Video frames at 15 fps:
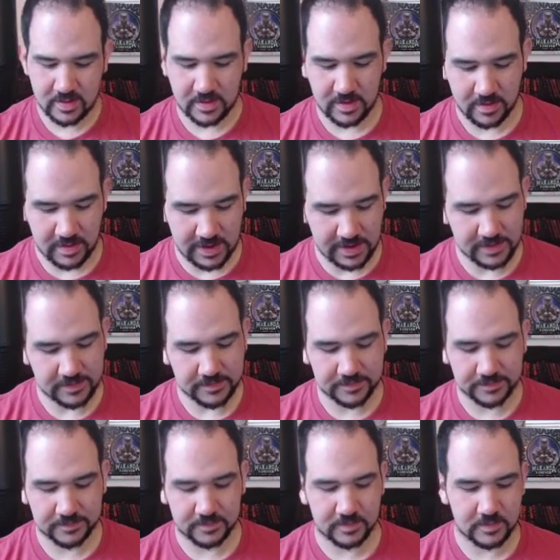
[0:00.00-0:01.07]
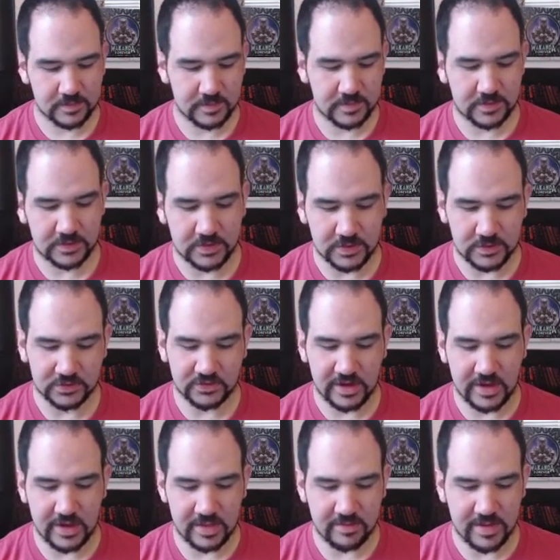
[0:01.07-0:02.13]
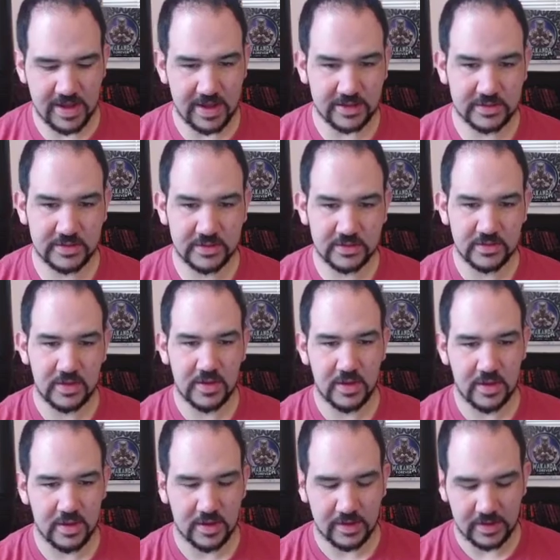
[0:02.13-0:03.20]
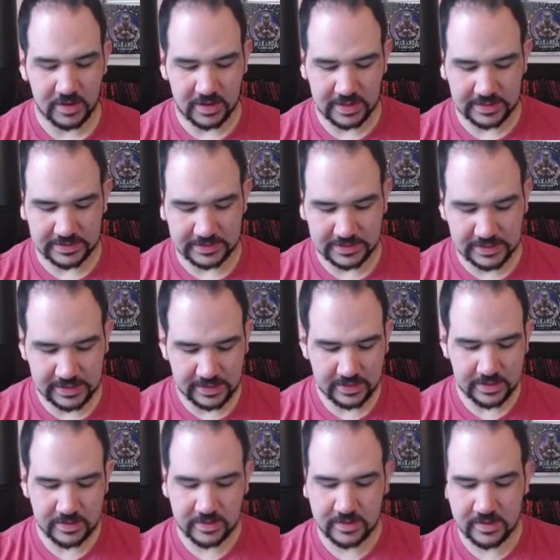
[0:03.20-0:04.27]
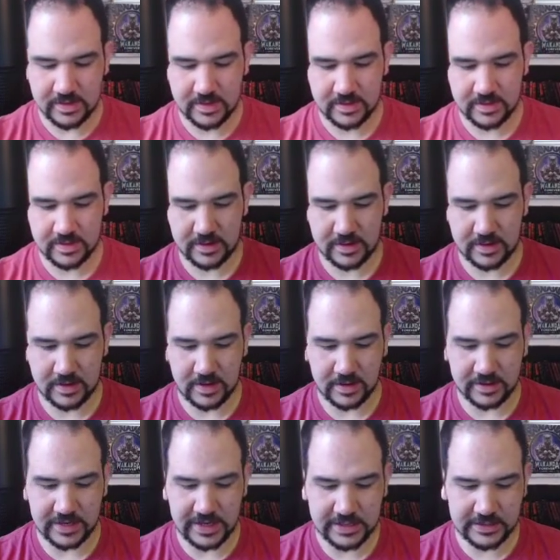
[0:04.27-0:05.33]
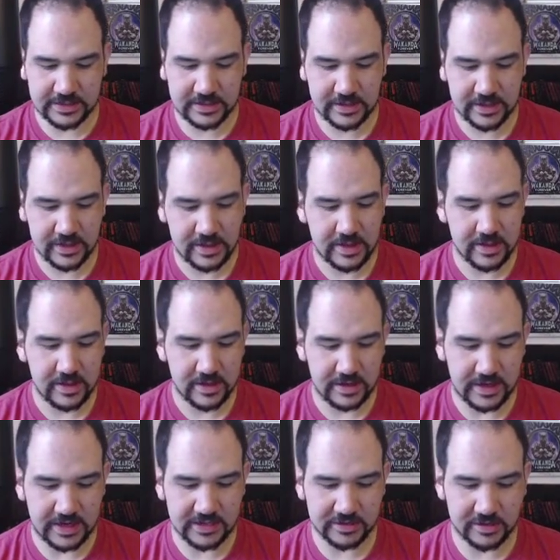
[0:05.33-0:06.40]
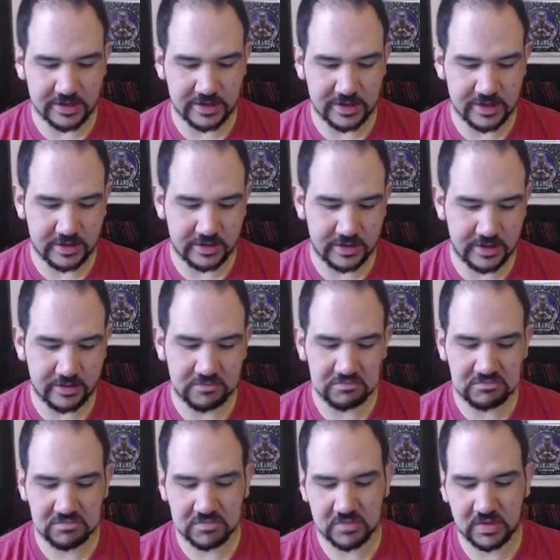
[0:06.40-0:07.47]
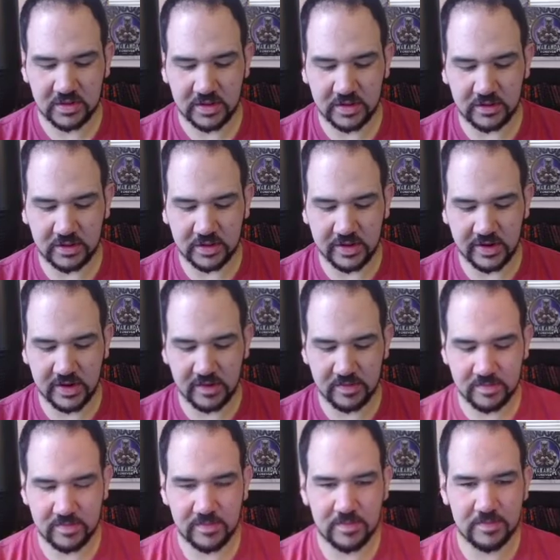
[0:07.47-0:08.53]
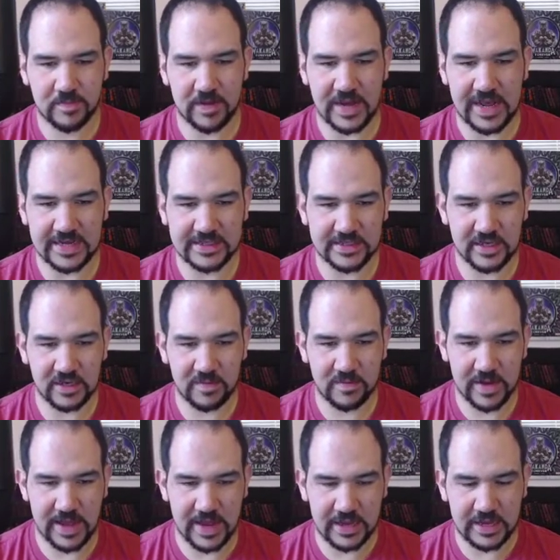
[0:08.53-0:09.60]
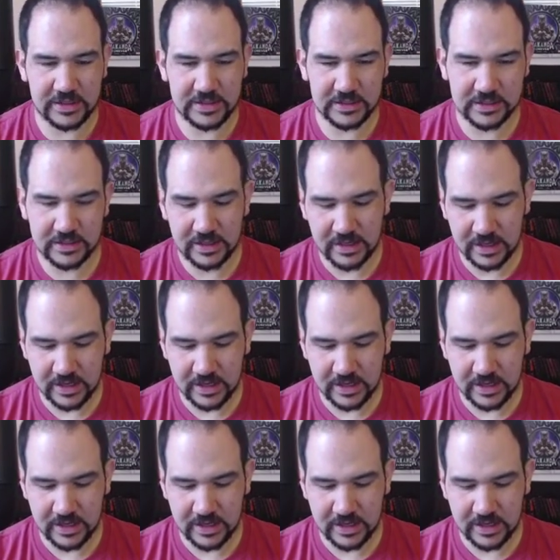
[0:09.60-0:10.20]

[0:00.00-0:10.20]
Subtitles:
All right, so straight out of the box, I see our dice. The dice are in a little clear plastic package.